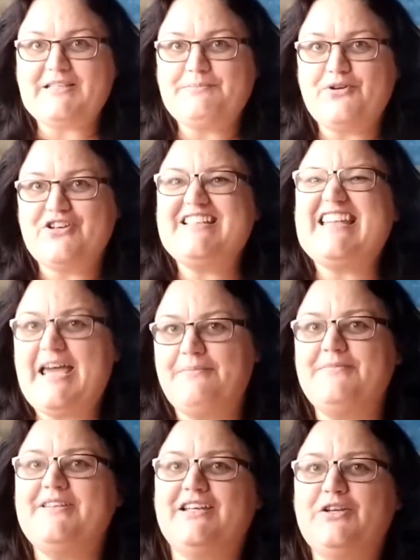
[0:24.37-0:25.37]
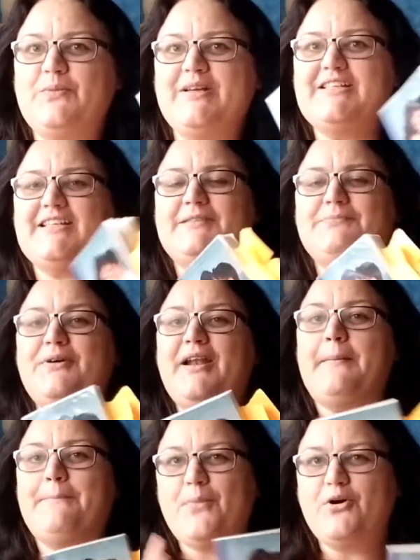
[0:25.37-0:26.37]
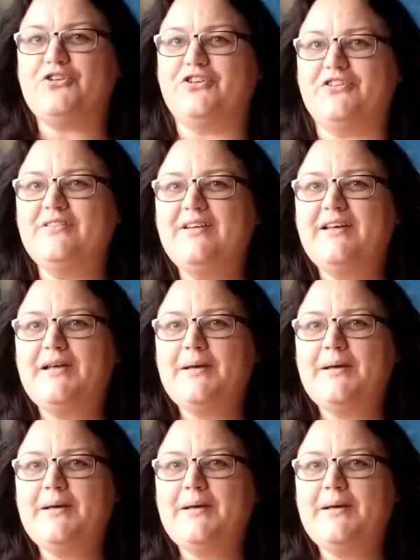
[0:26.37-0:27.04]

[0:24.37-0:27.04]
but it's modern tempted, which is probably like modern,